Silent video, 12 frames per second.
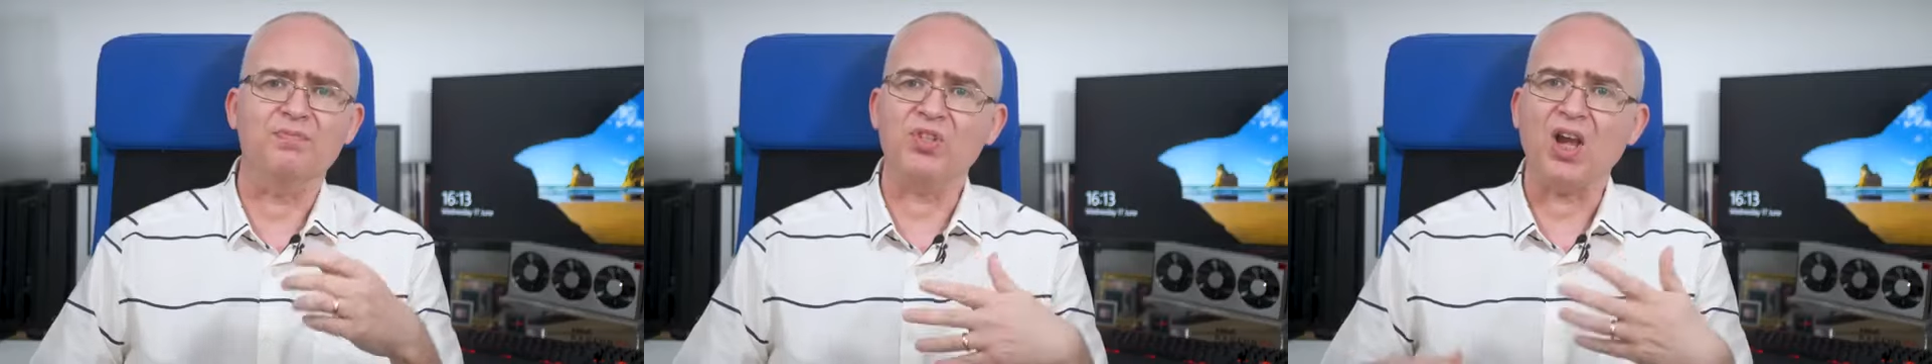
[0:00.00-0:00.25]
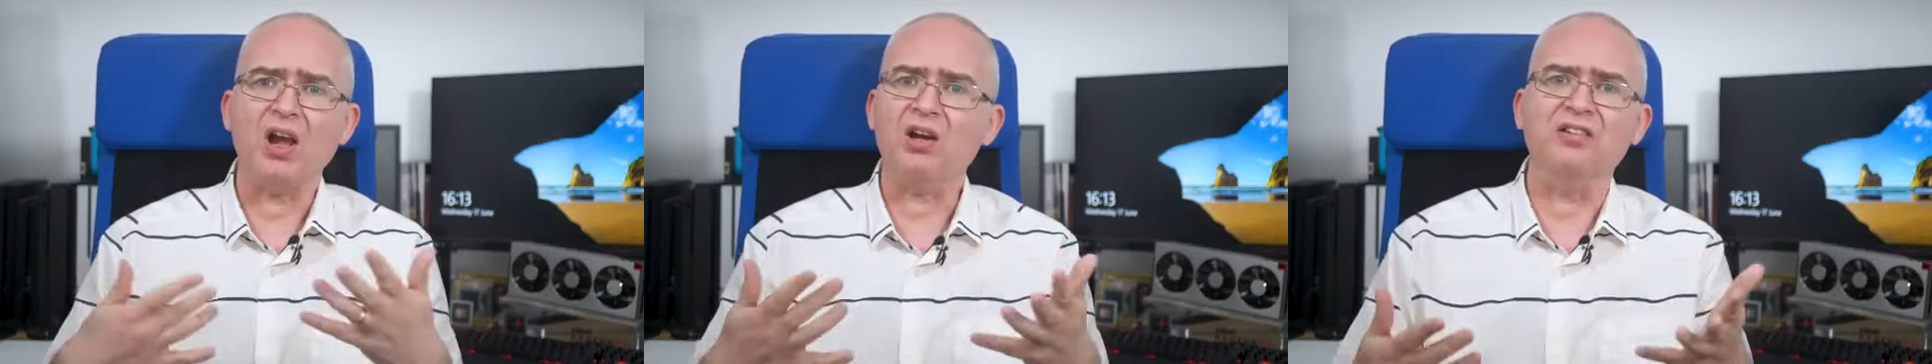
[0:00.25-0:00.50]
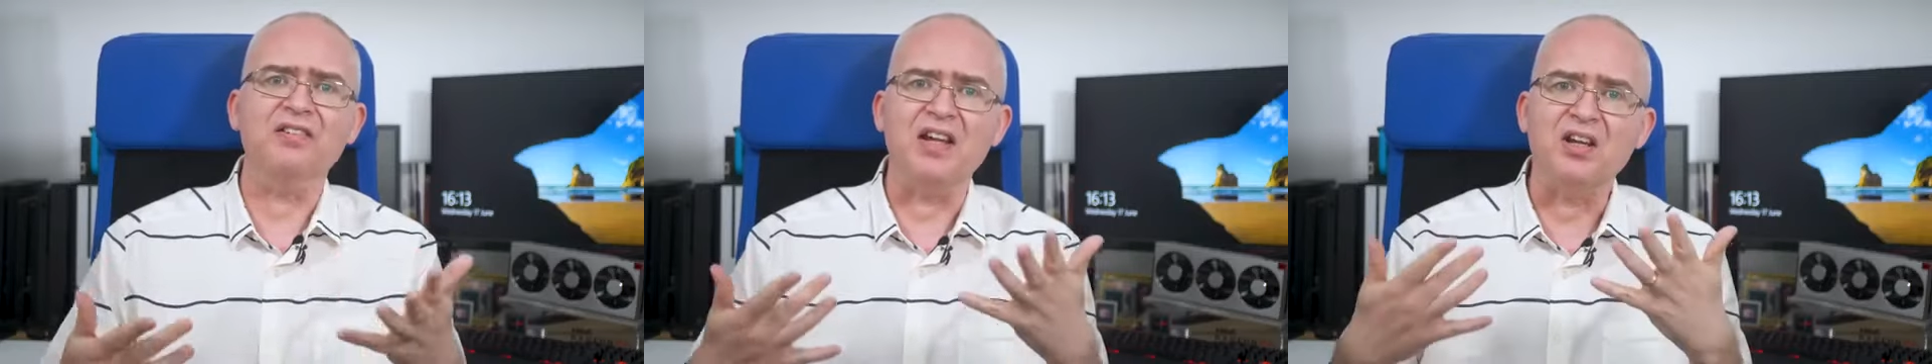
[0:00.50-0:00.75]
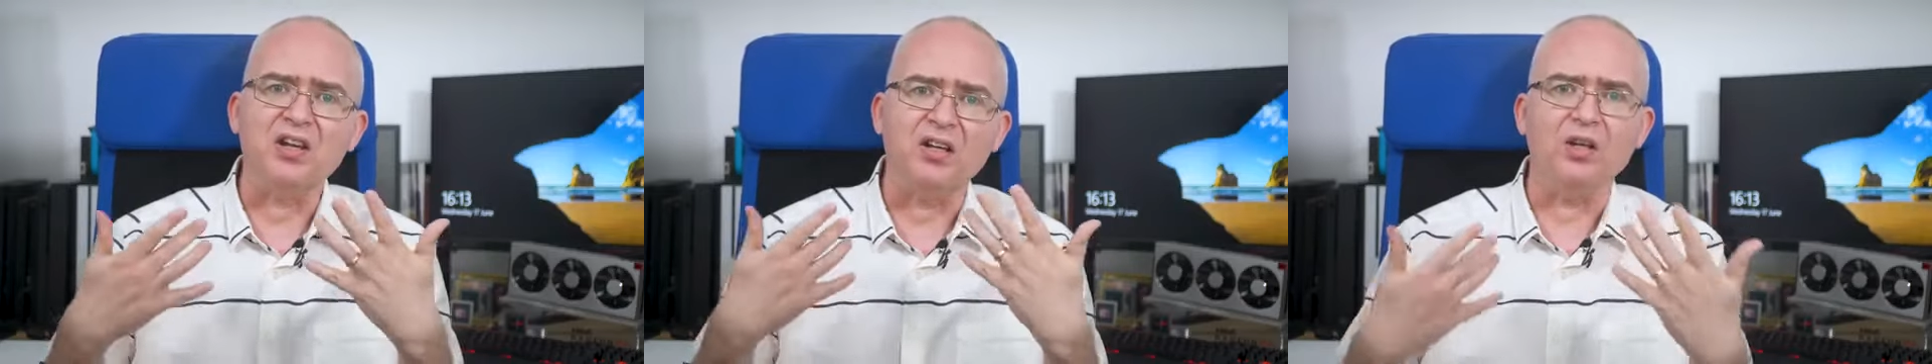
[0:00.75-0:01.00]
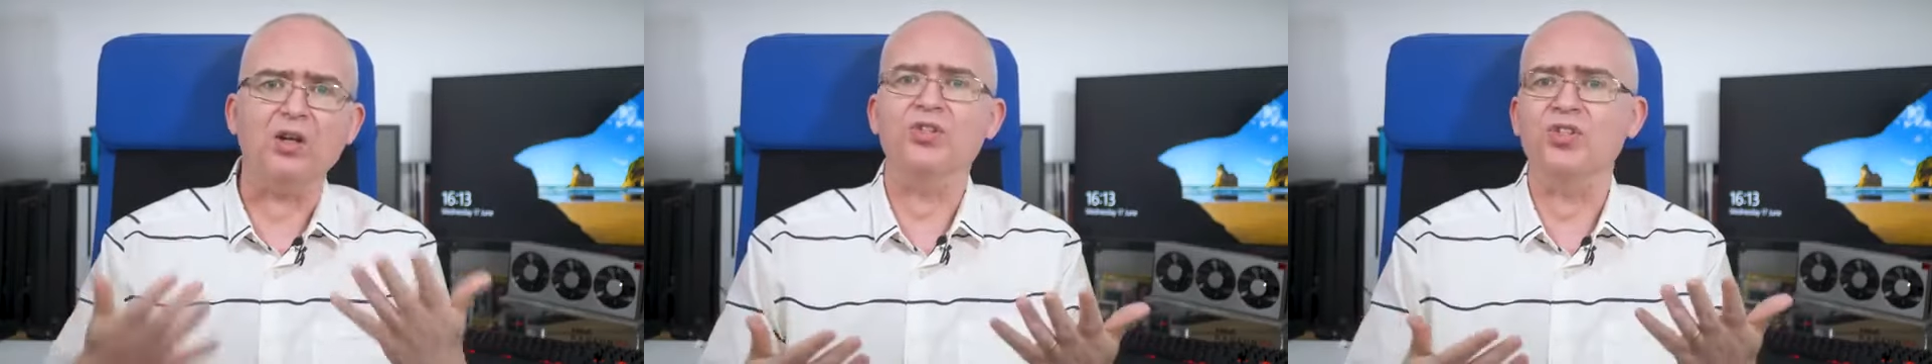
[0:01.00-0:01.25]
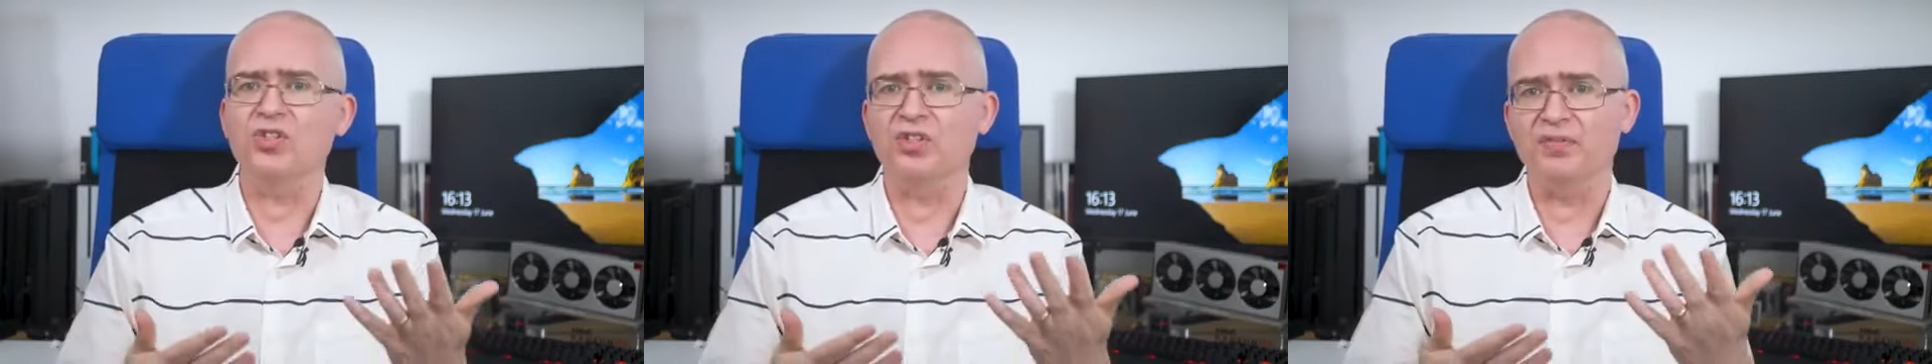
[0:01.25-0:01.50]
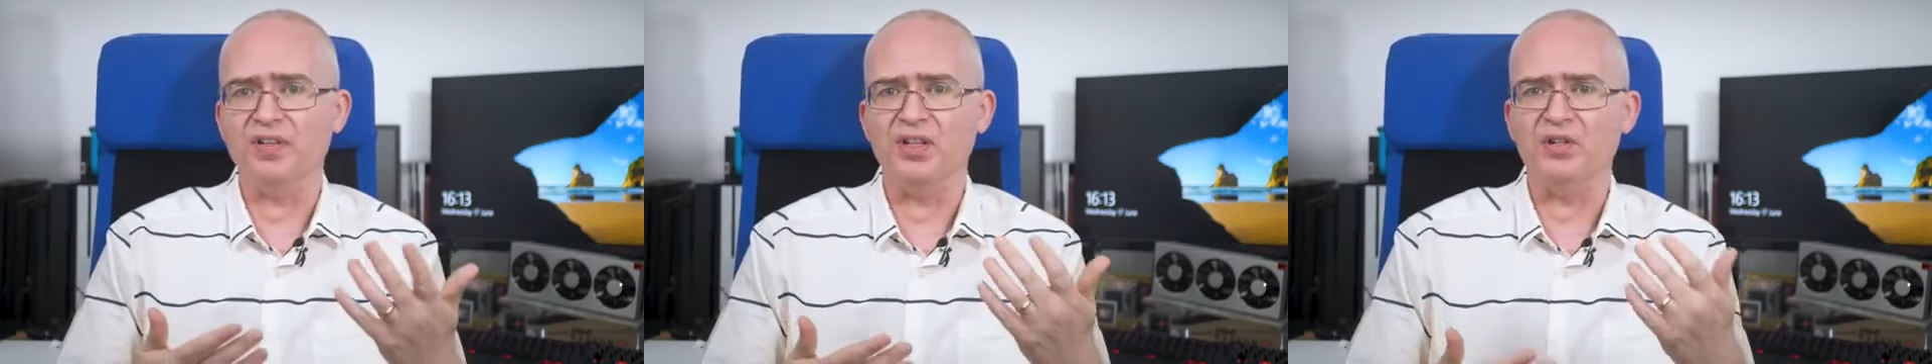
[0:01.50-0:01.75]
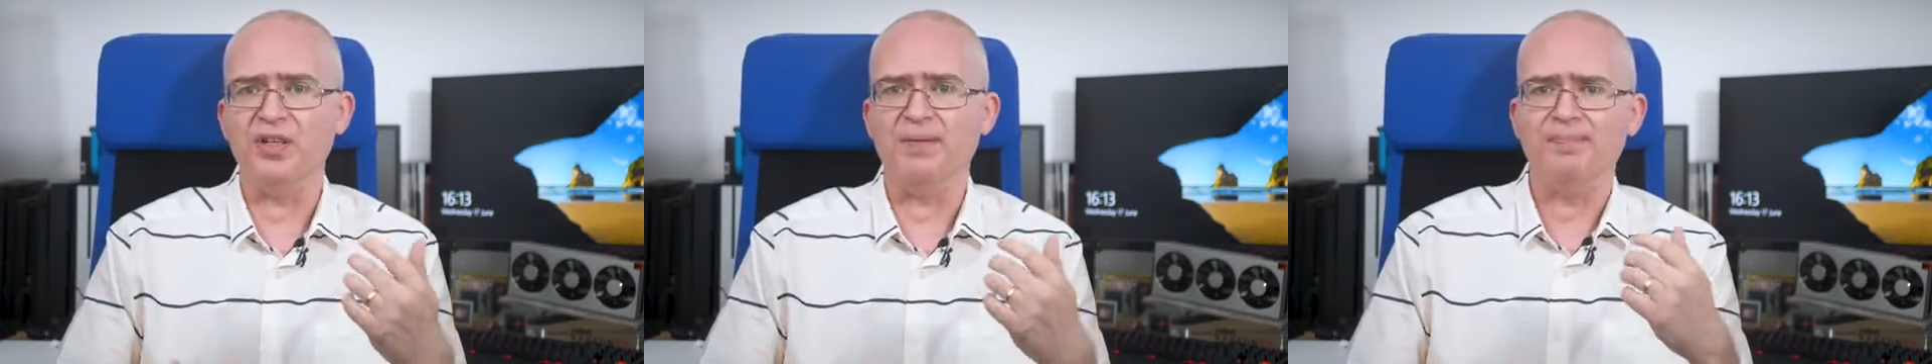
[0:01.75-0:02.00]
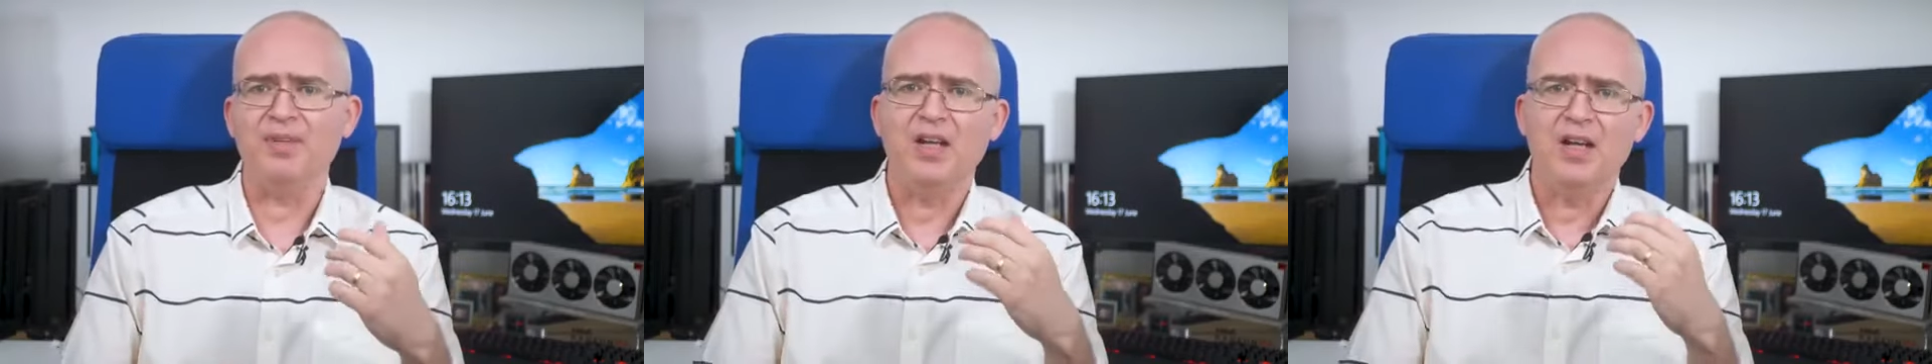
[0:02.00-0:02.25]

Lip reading: towering colossus of a unit